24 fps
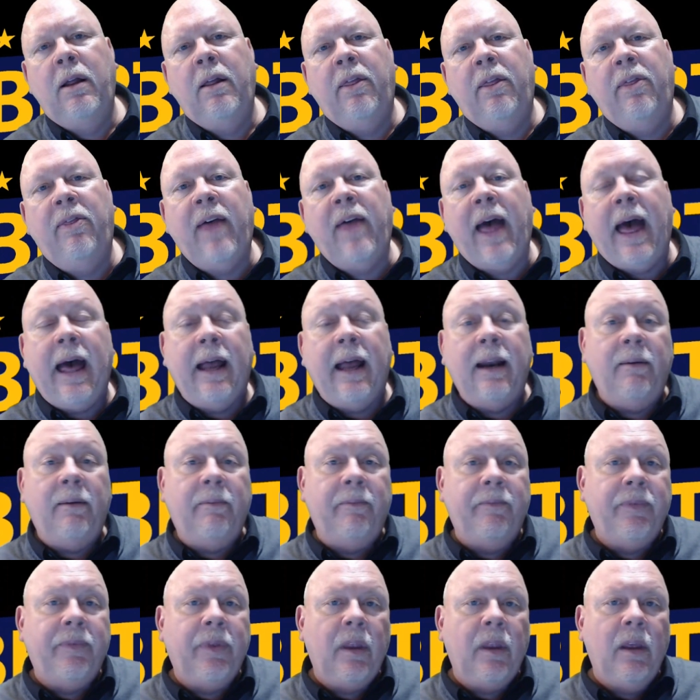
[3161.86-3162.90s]
that
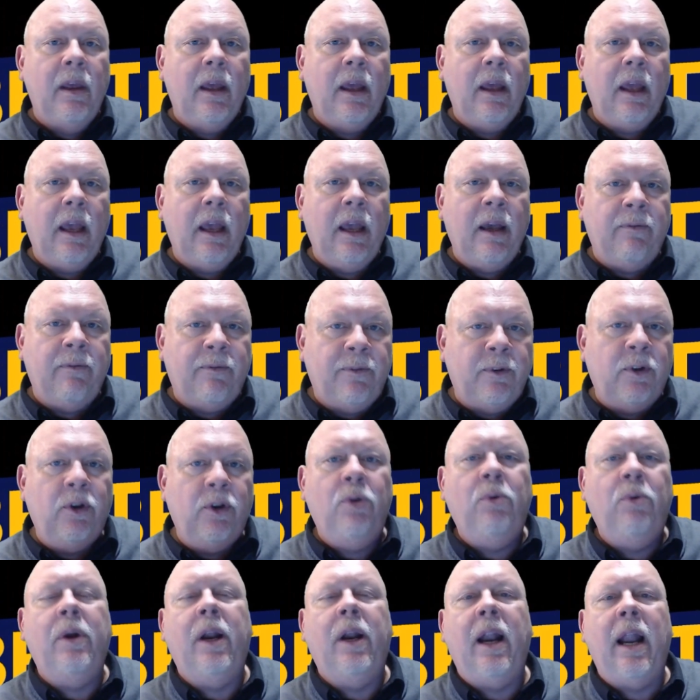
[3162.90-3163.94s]
if
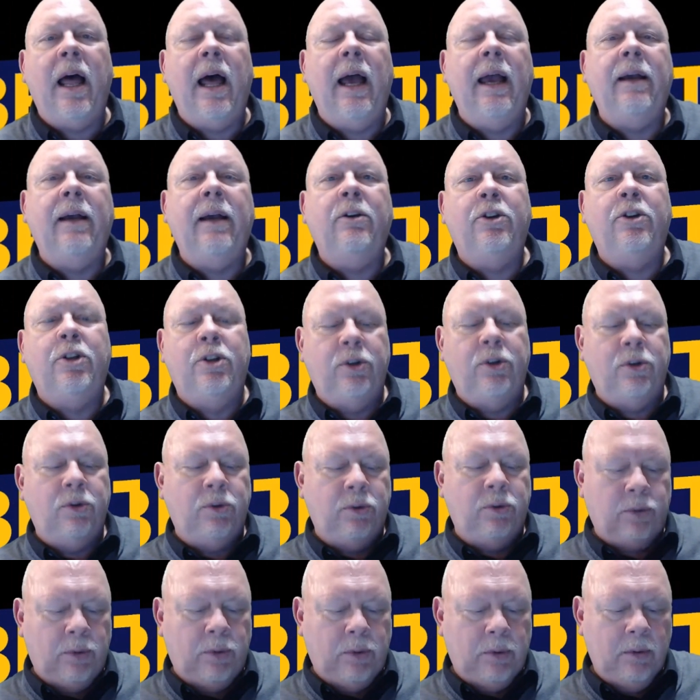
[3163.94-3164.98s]
you would like
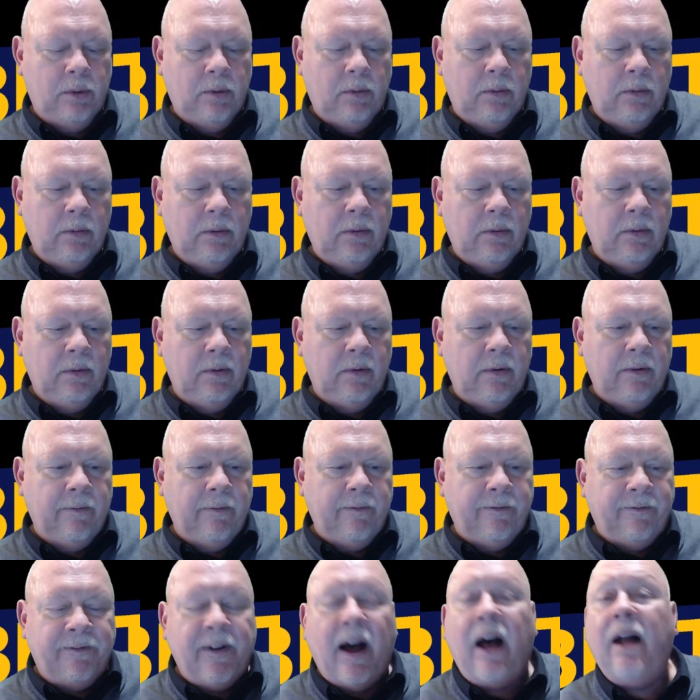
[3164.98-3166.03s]
to
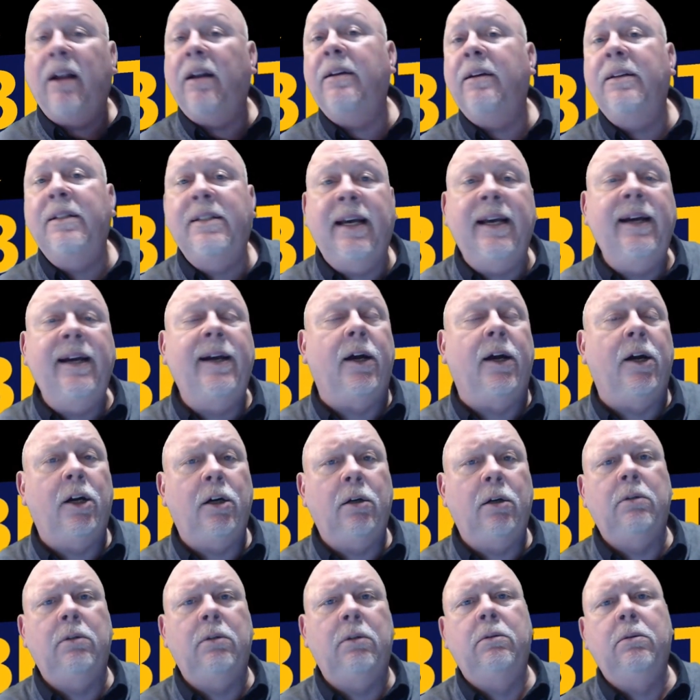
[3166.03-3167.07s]
volunteer
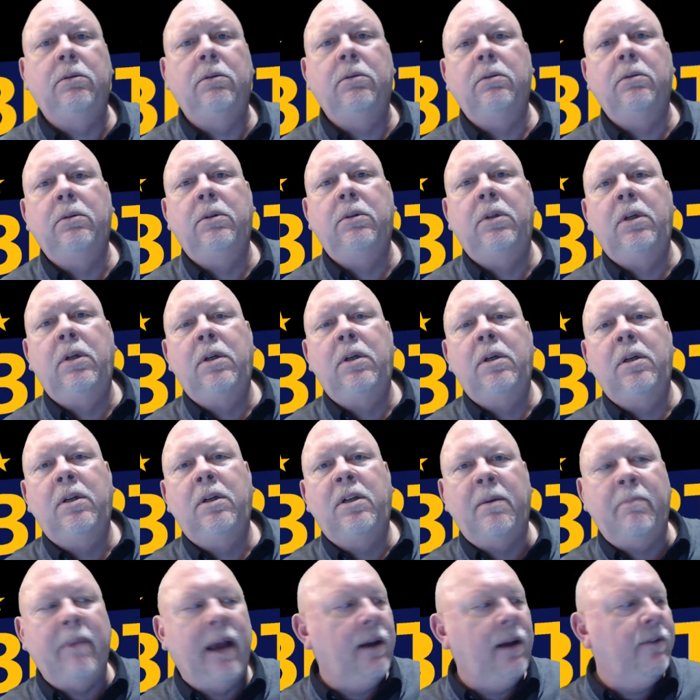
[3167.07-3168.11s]

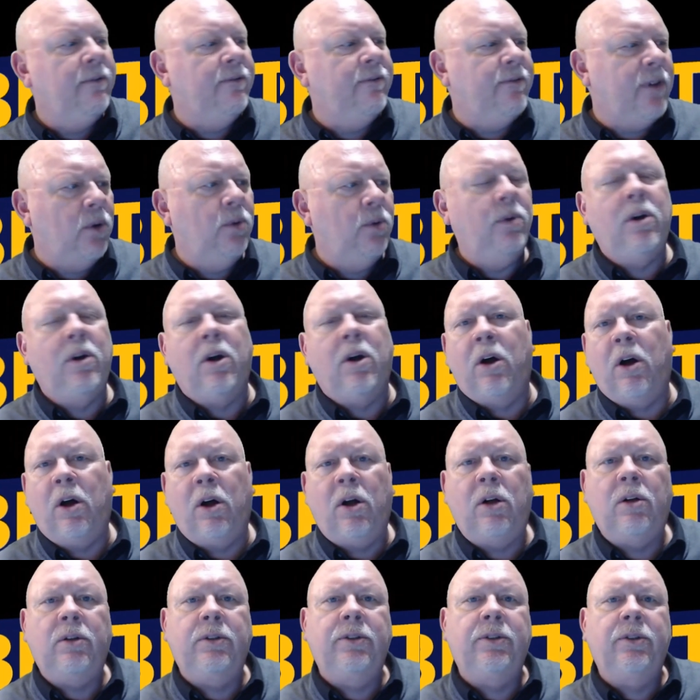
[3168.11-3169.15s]
to make phone
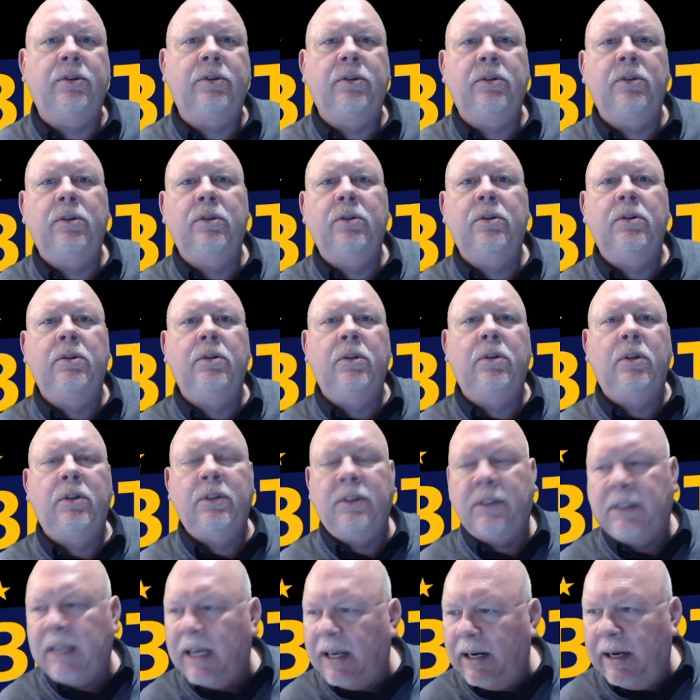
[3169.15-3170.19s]
calls,
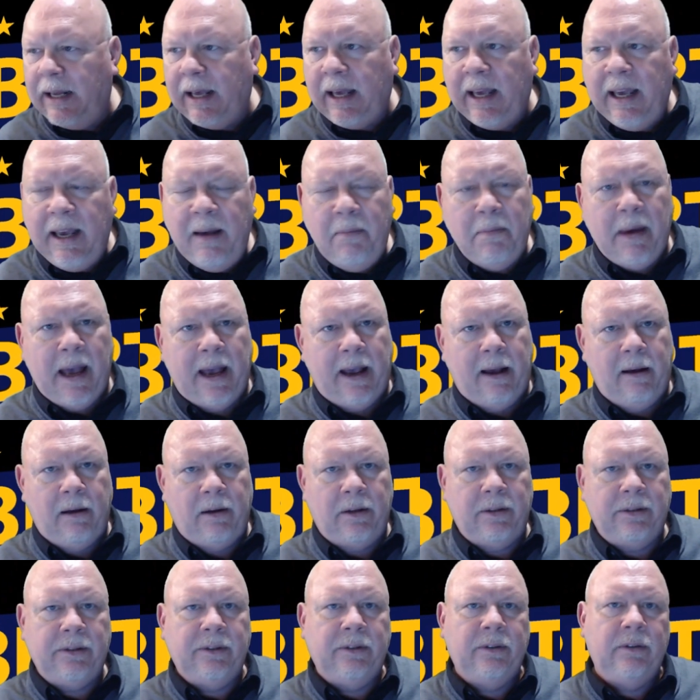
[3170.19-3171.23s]
send
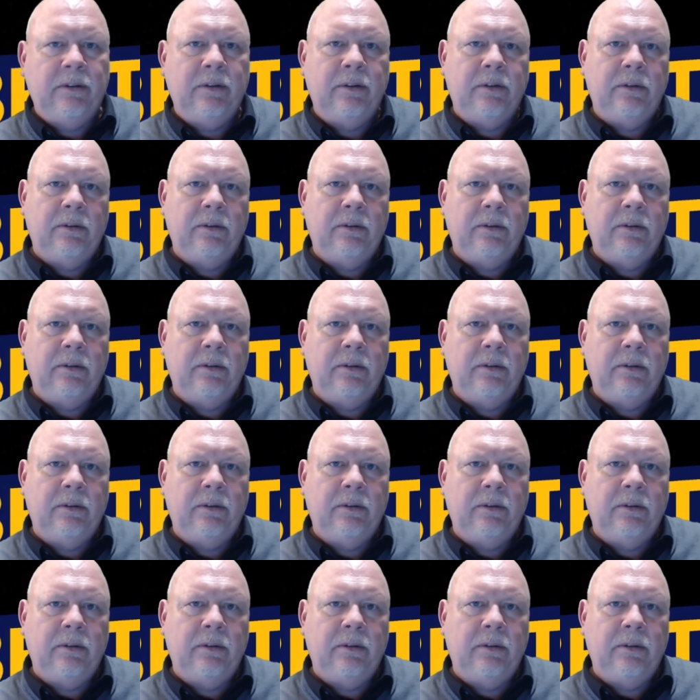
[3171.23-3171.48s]
emails,